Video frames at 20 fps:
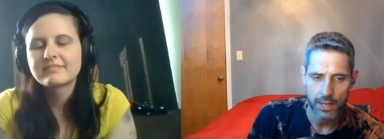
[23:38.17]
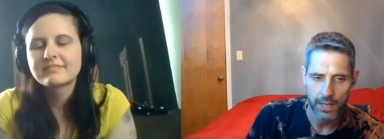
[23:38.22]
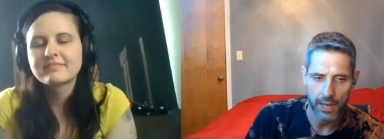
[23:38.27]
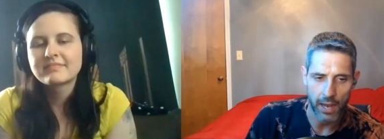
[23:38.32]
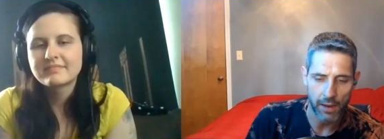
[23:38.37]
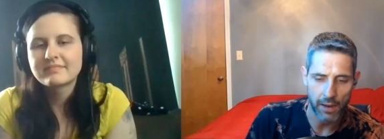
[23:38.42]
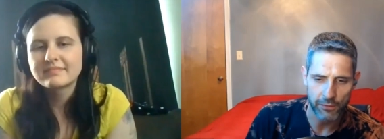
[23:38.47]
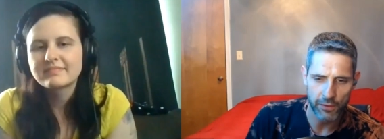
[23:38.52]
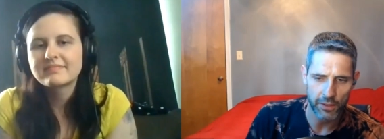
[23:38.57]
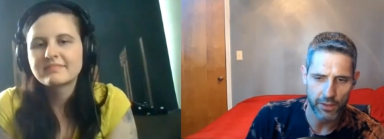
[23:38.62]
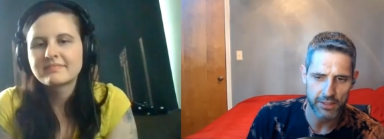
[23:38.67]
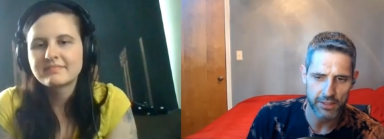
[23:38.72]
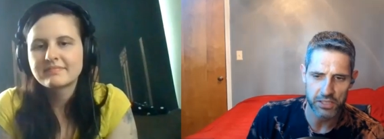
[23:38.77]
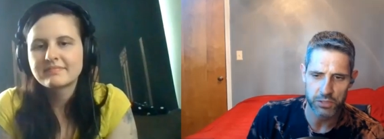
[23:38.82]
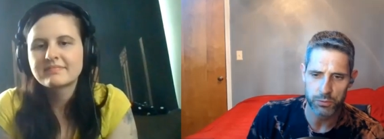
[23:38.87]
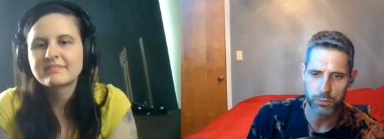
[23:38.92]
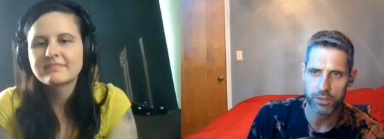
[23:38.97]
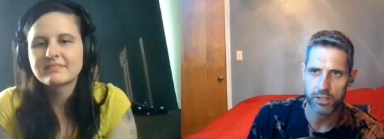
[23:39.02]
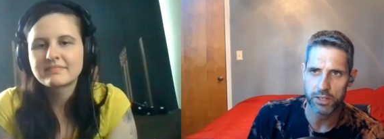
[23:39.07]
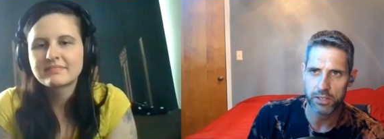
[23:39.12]
Speaker 1: I feel like
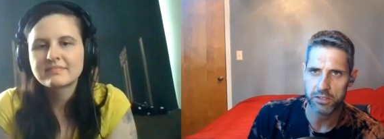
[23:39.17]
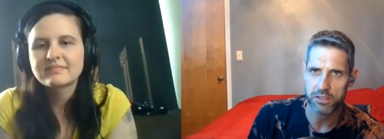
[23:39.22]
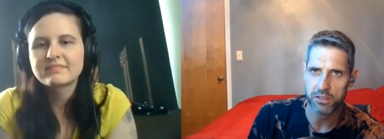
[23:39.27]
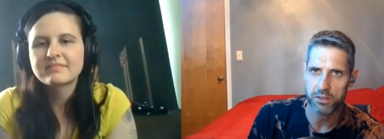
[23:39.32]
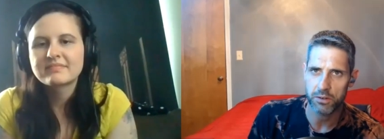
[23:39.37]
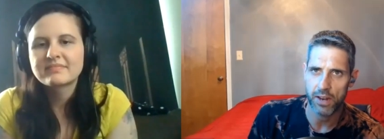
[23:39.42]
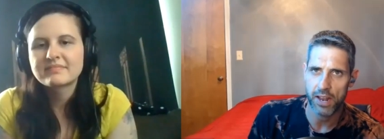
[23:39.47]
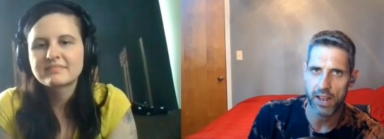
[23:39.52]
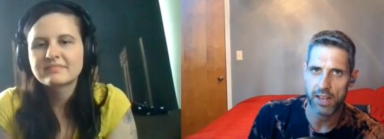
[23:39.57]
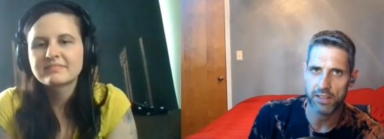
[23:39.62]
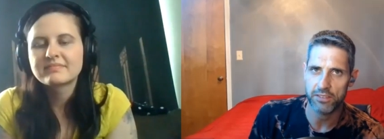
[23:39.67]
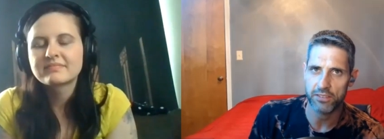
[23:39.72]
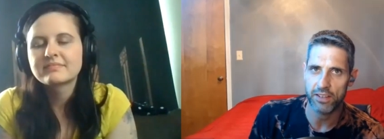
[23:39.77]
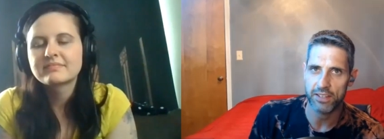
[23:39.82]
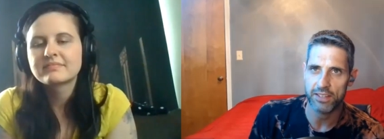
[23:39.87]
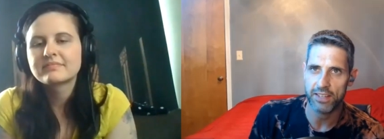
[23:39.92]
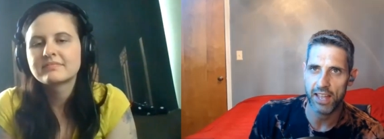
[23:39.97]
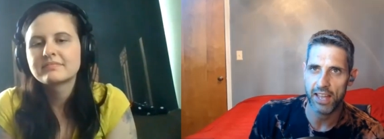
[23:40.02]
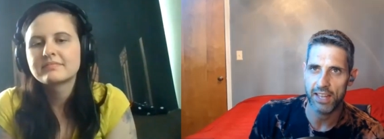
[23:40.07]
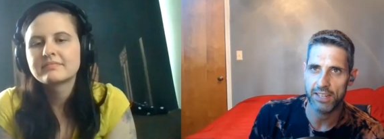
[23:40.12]
this one does too. It has
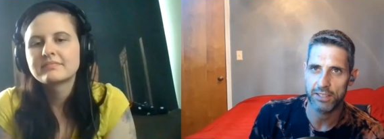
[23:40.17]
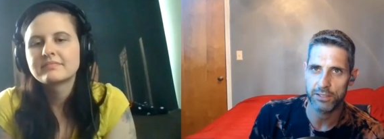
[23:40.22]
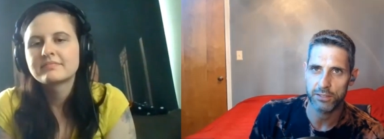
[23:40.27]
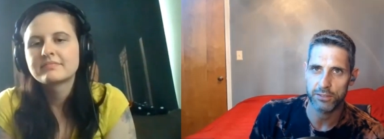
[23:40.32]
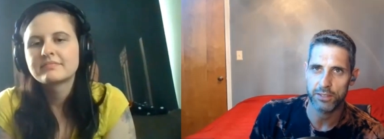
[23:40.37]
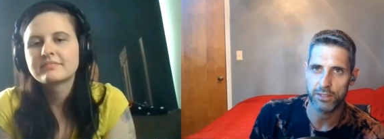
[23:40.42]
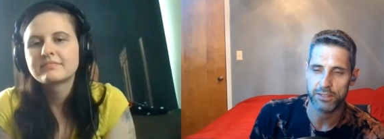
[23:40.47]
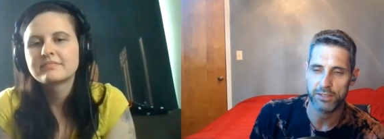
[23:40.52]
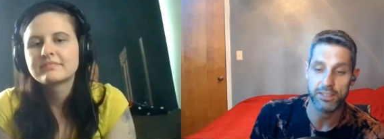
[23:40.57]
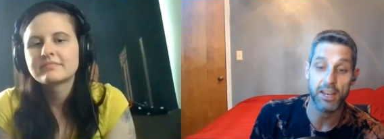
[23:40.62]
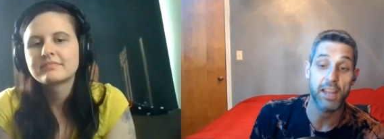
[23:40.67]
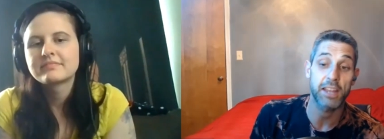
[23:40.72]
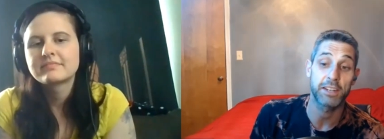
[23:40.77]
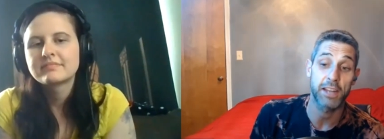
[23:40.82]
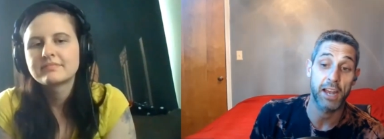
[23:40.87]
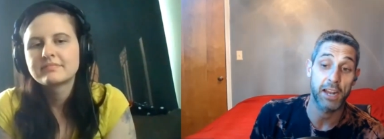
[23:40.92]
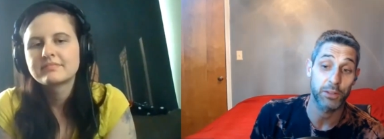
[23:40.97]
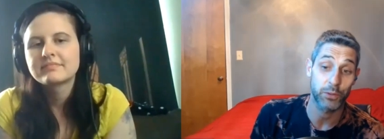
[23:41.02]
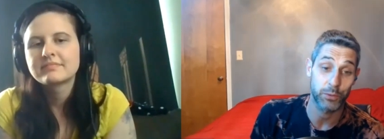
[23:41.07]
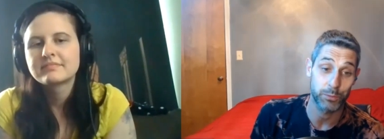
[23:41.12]
like that. This is a Staten
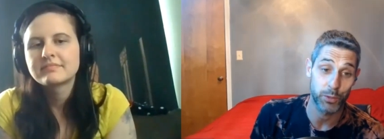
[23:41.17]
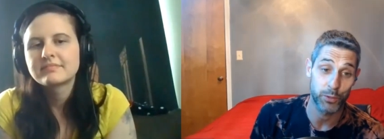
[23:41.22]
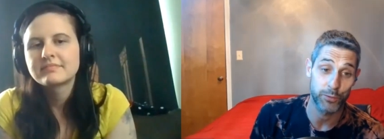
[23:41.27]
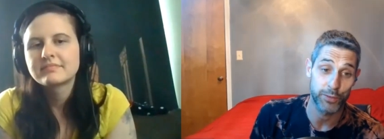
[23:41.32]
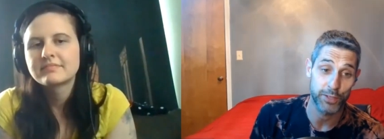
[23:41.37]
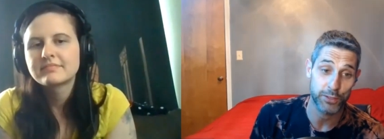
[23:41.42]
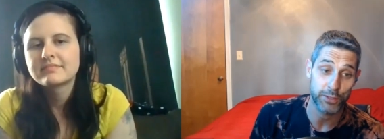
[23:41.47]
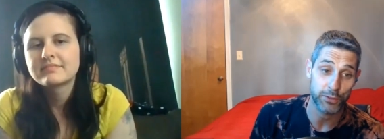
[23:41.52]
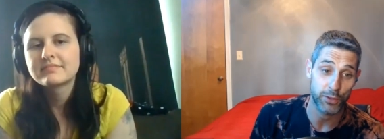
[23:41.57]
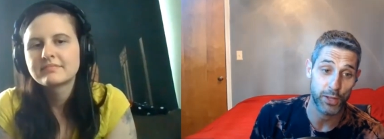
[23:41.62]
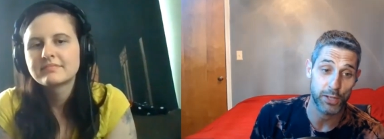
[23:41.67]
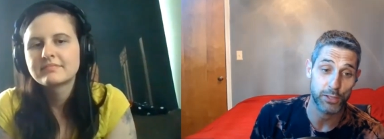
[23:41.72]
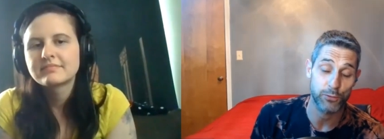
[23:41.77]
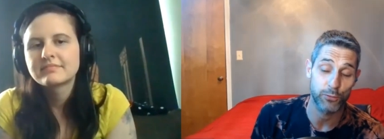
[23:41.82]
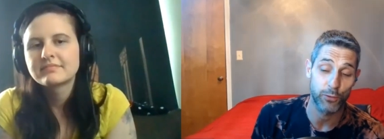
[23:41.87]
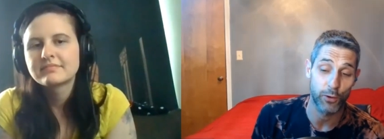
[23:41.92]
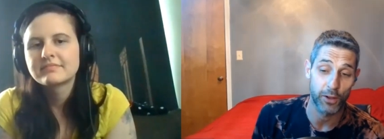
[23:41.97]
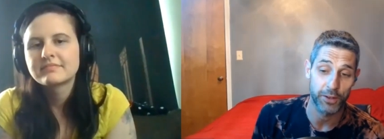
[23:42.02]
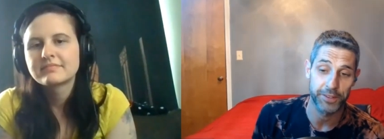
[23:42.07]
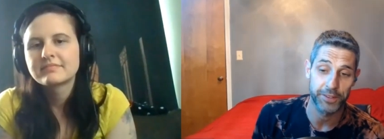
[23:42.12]
Island movie, so that's
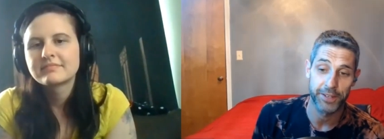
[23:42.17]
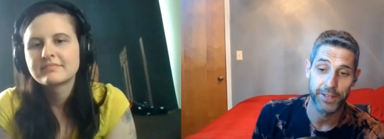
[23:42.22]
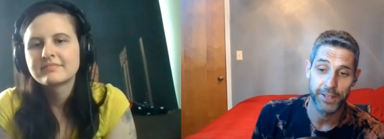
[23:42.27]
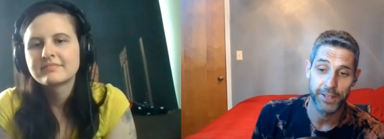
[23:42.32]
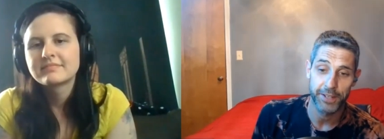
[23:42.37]
fun.